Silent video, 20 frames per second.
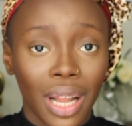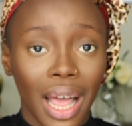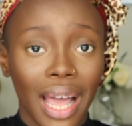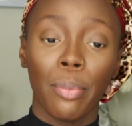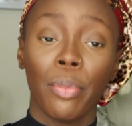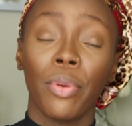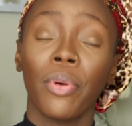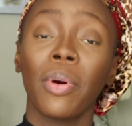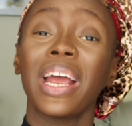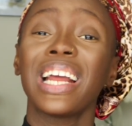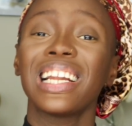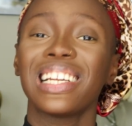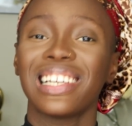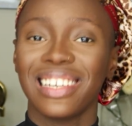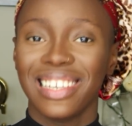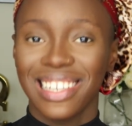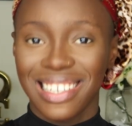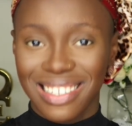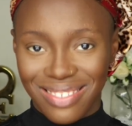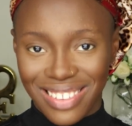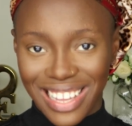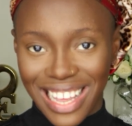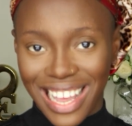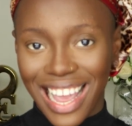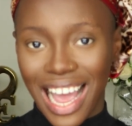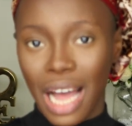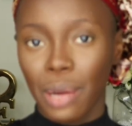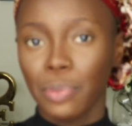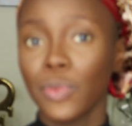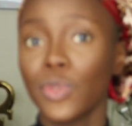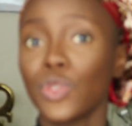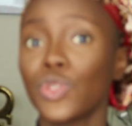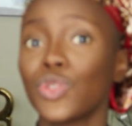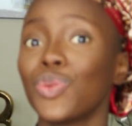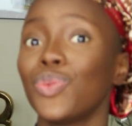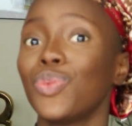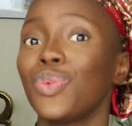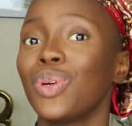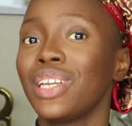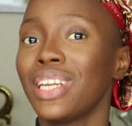Like, apparently, it happens
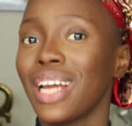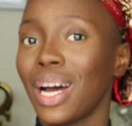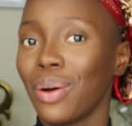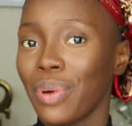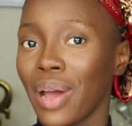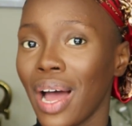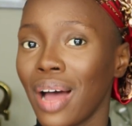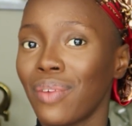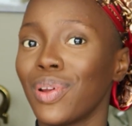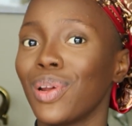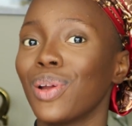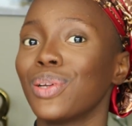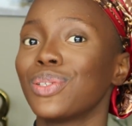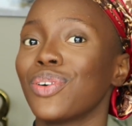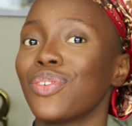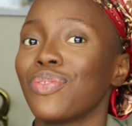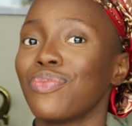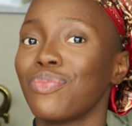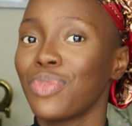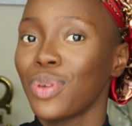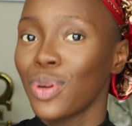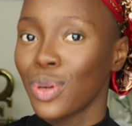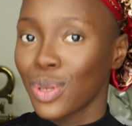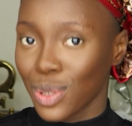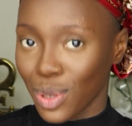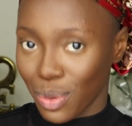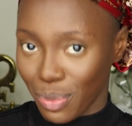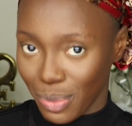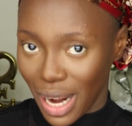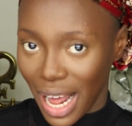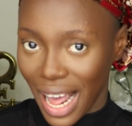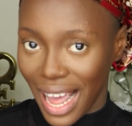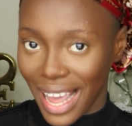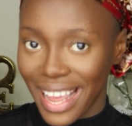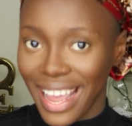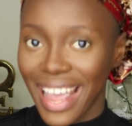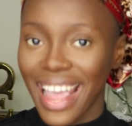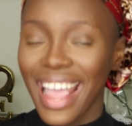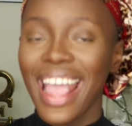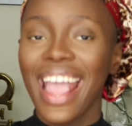to we that we have a lot of milk
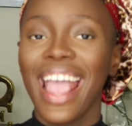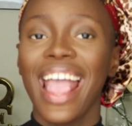supply.